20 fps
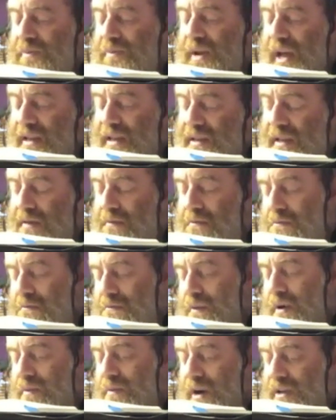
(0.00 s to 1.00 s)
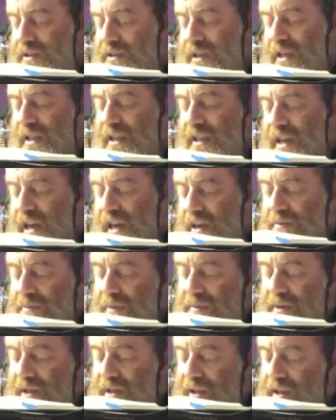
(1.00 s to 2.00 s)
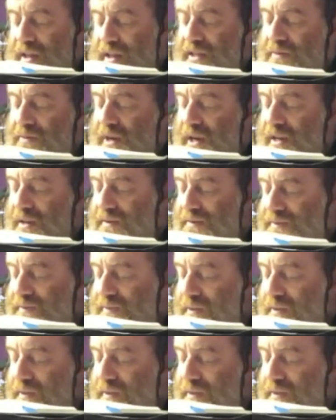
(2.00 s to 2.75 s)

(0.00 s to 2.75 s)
bread. Well, why saying cake? Maybe it is bread,